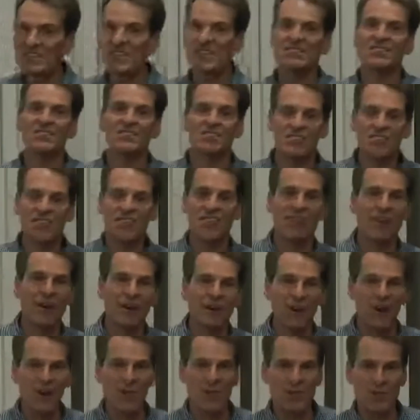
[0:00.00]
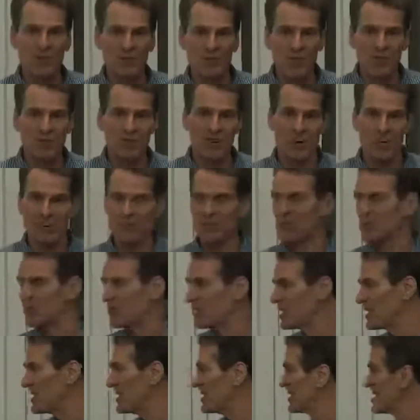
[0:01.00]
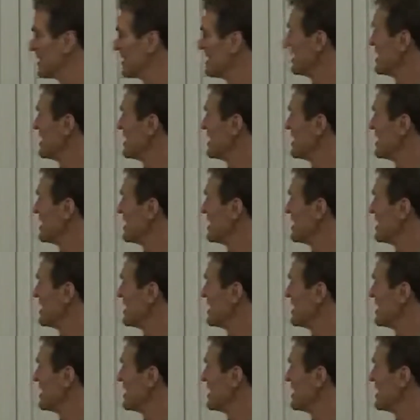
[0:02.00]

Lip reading: doesn't generate arbitrage opportunities